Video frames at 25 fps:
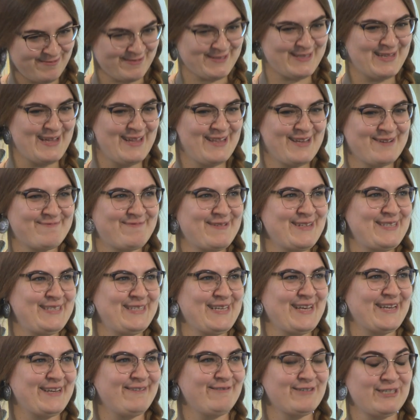I kept
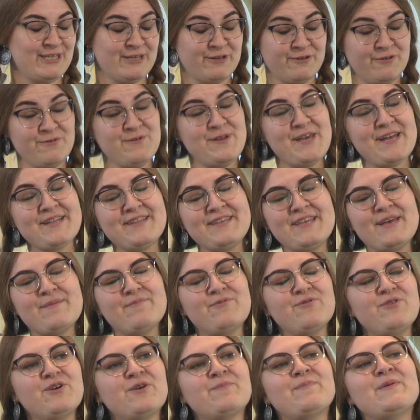pulling them up,
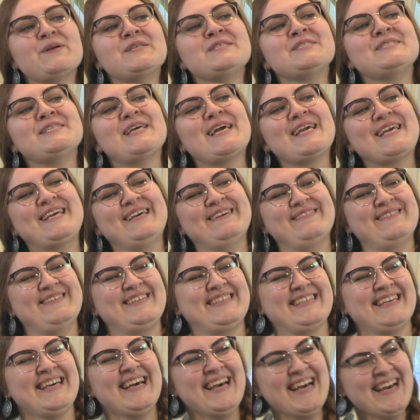and I told him that I
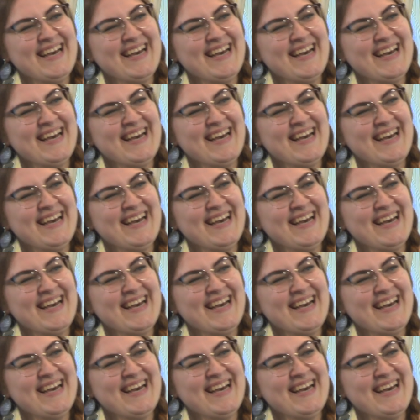won't